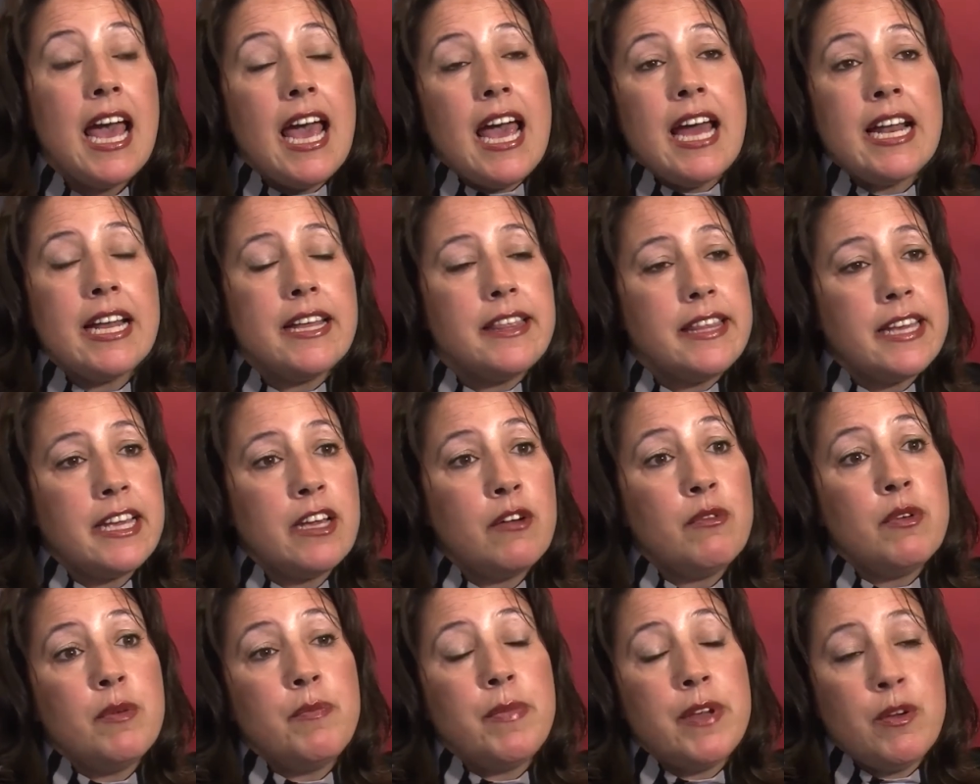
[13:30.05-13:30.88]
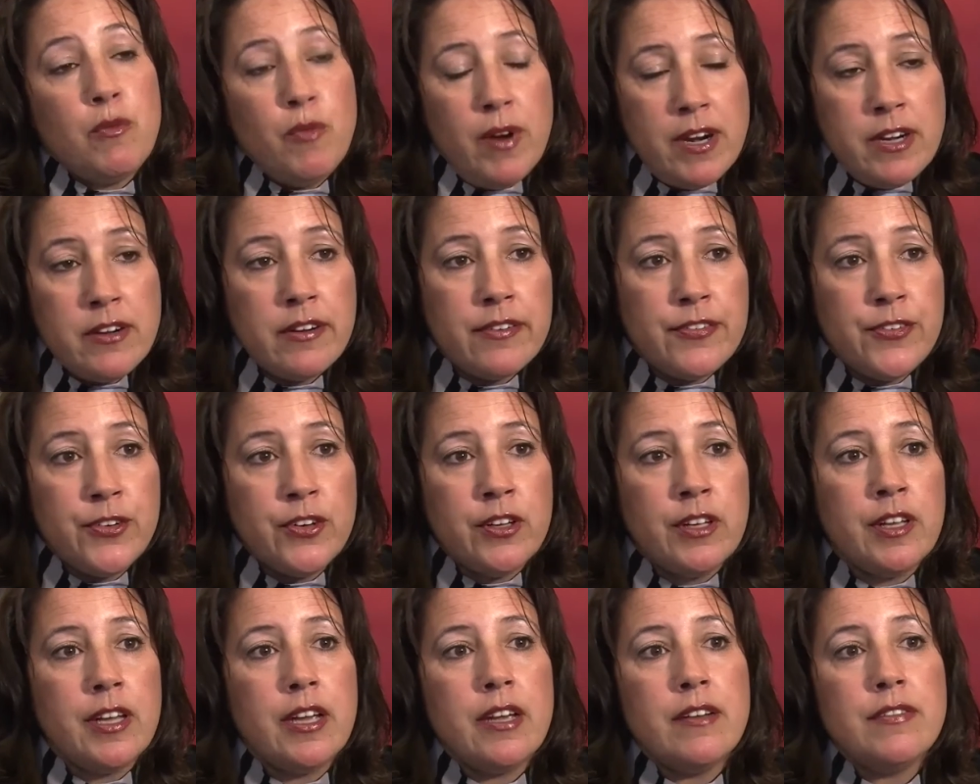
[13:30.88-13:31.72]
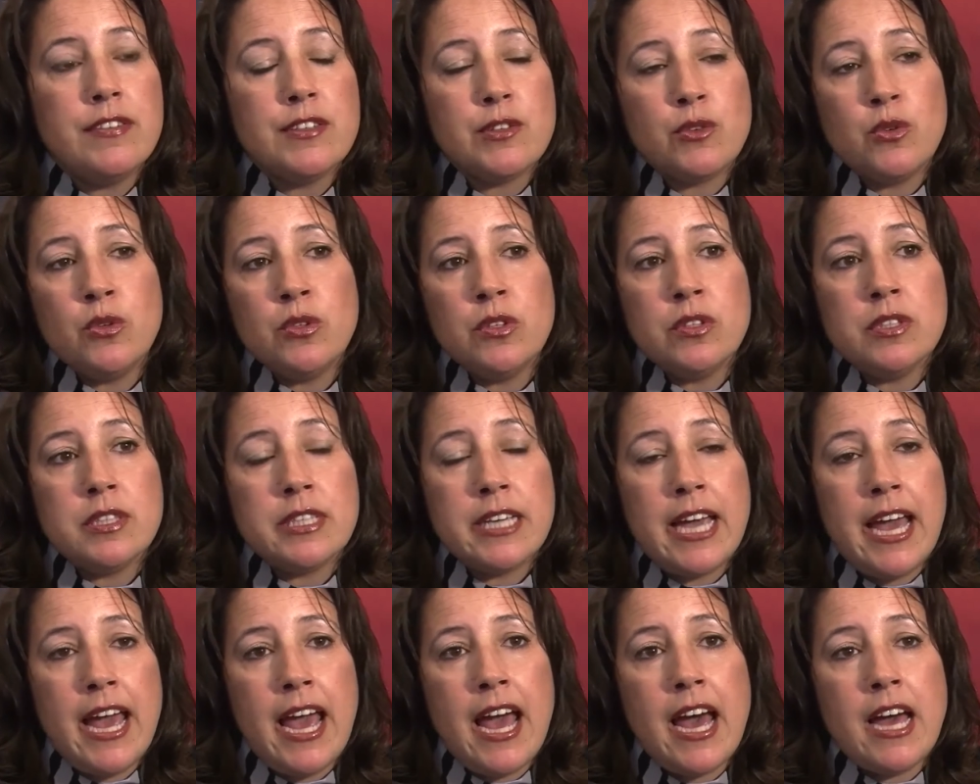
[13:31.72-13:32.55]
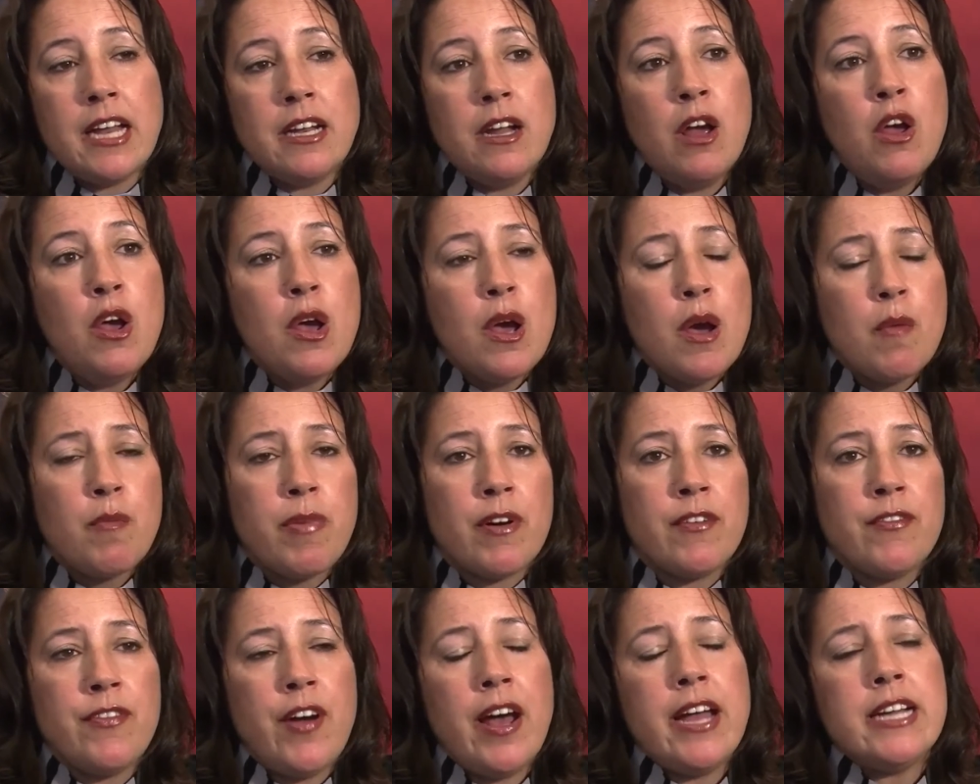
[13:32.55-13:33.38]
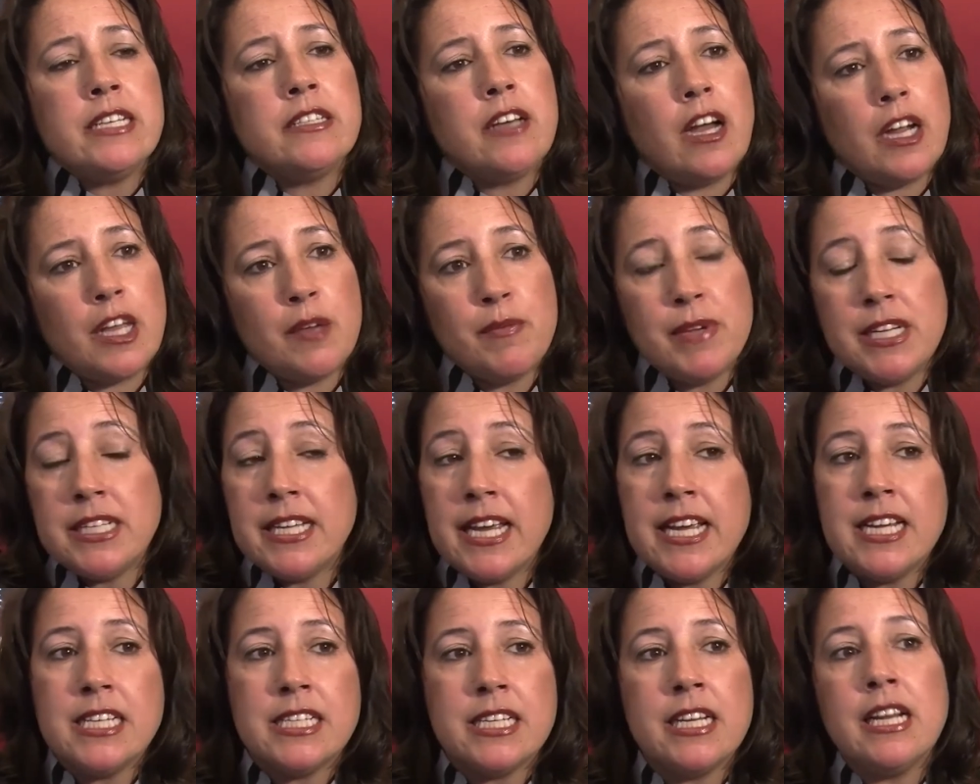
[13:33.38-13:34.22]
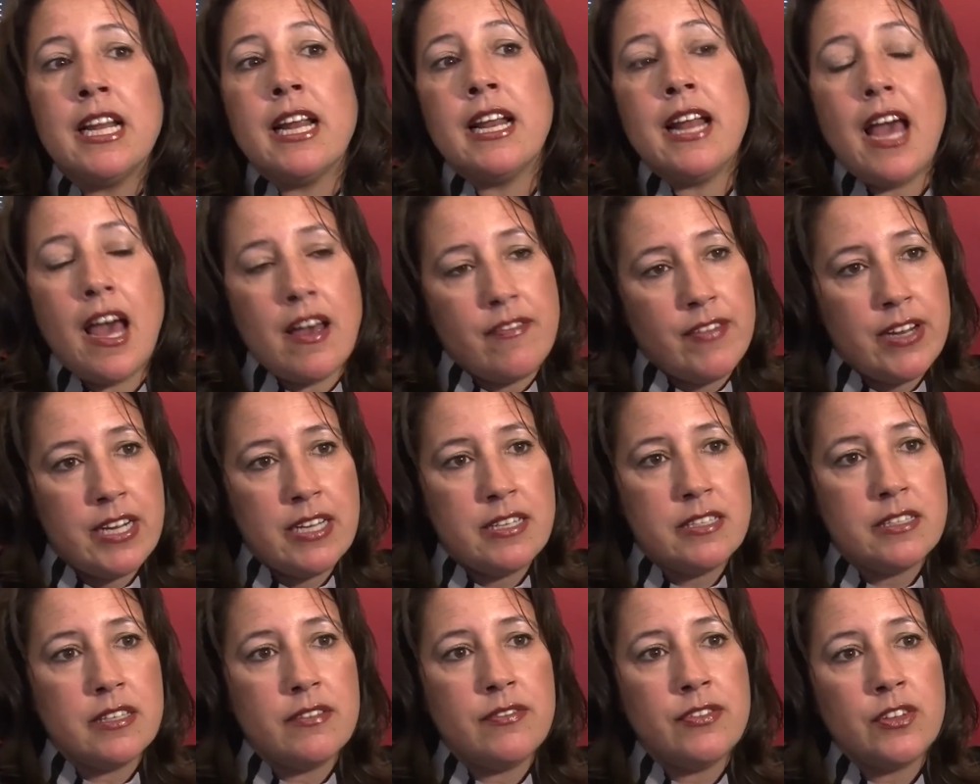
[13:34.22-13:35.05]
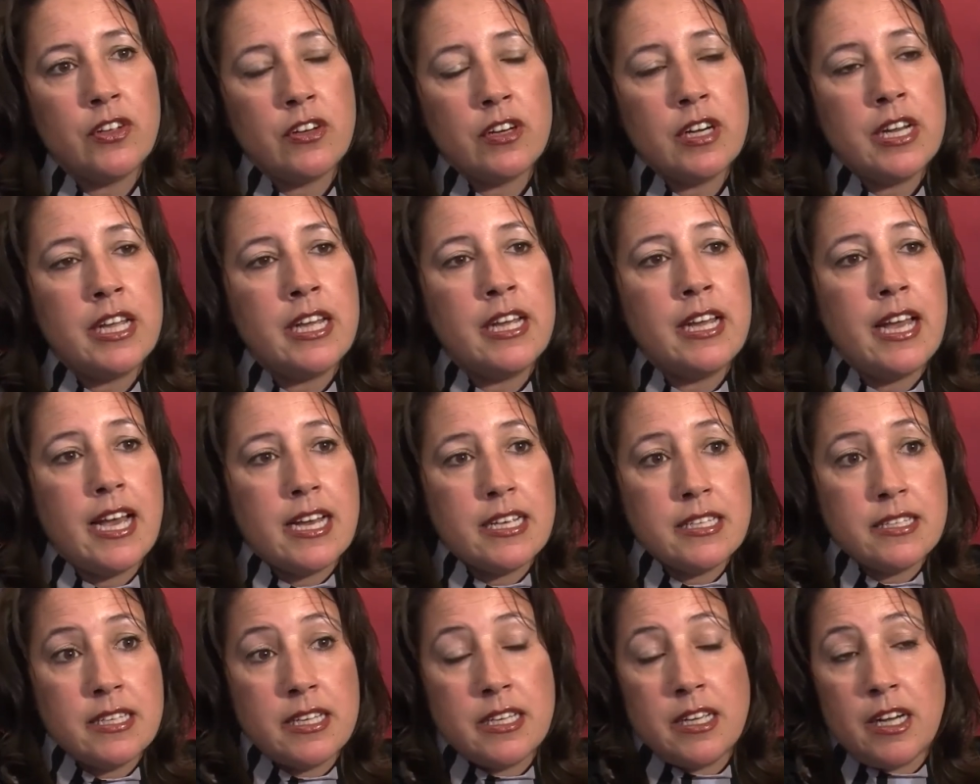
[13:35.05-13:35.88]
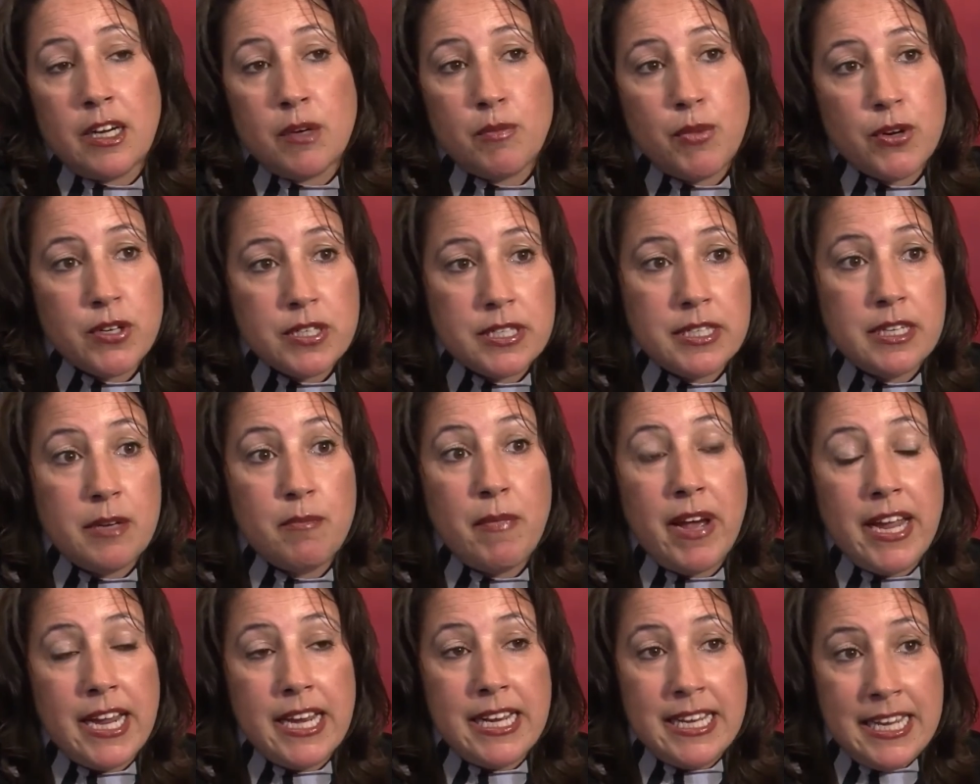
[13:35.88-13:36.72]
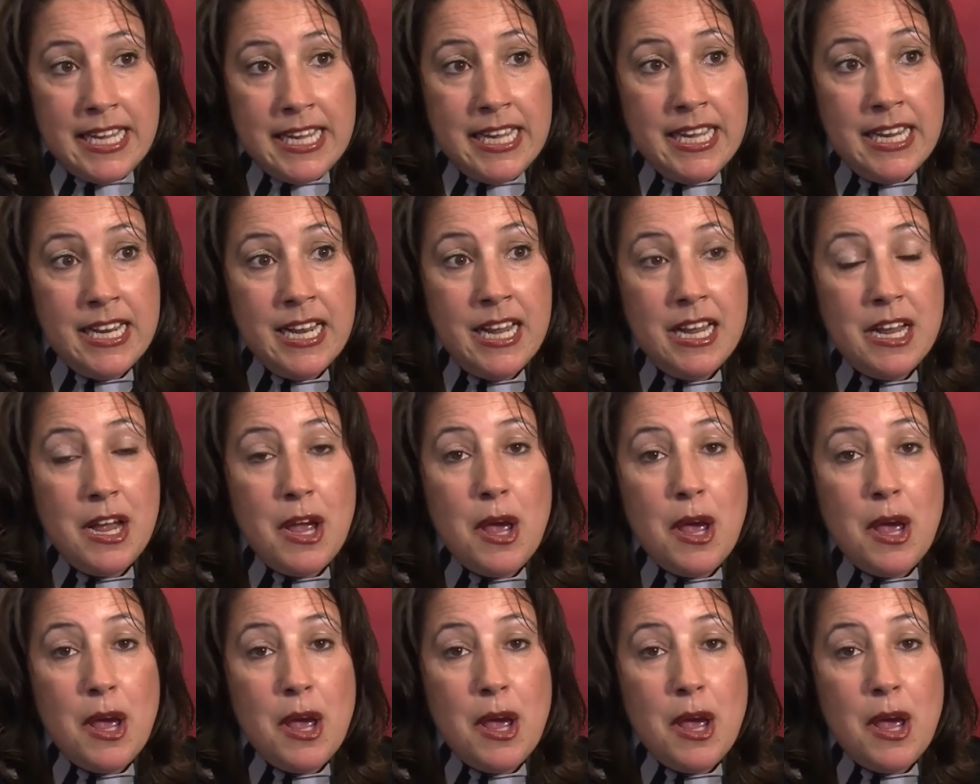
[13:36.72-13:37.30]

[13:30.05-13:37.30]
And I think it would be wonderful if schools can provide documentation and evidence of learning as a young person might need,